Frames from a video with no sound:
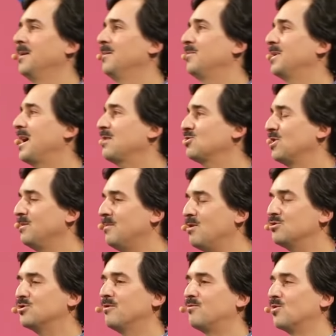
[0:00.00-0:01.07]
But actually,
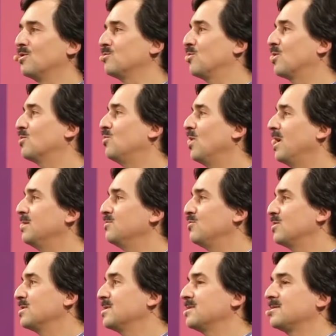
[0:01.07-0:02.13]
most of World War I
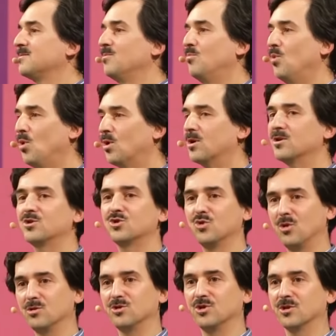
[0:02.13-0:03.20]
was bored
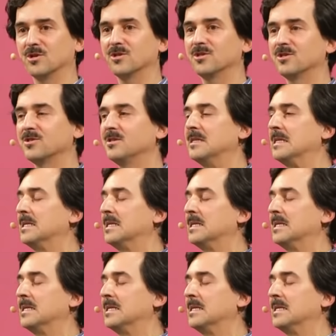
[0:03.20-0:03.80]
soldiers,